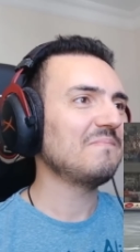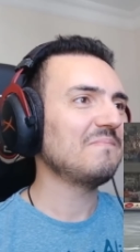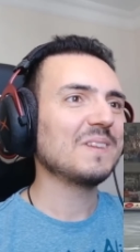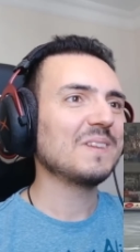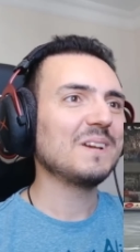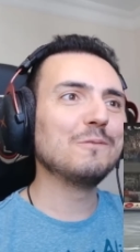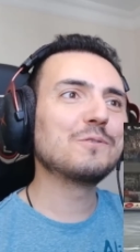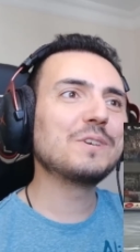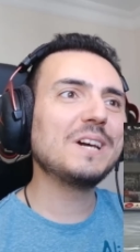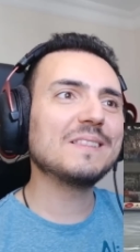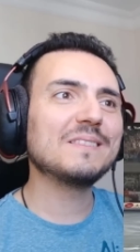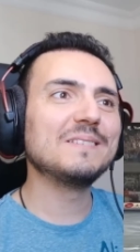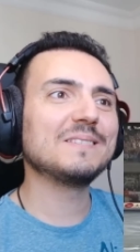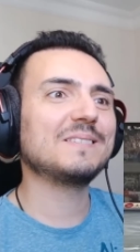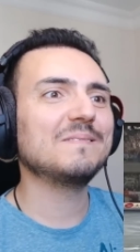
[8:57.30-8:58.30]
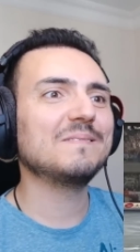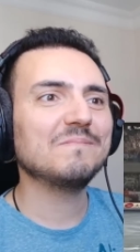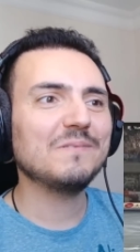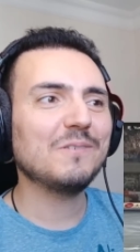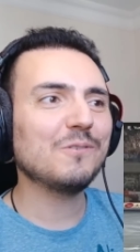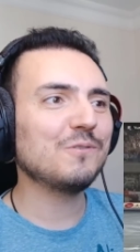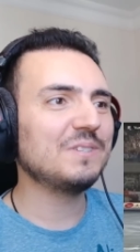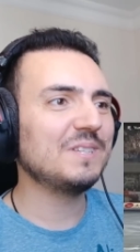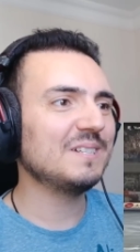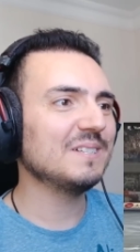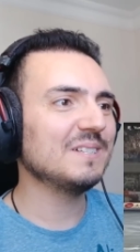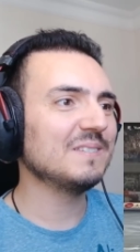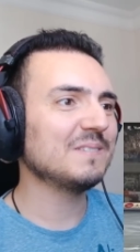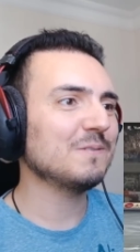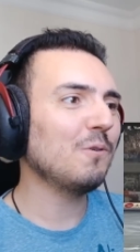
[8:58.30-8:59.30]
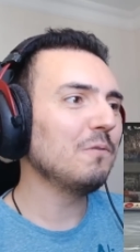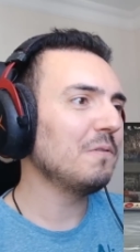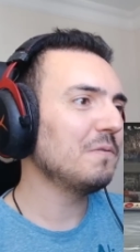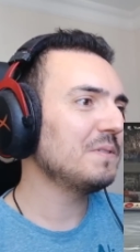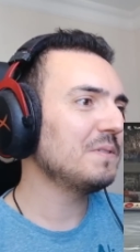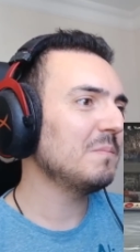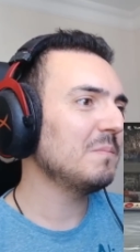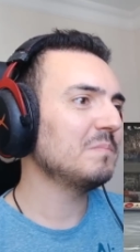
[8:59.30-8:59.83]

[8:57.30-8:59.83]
Look at this audience. All of them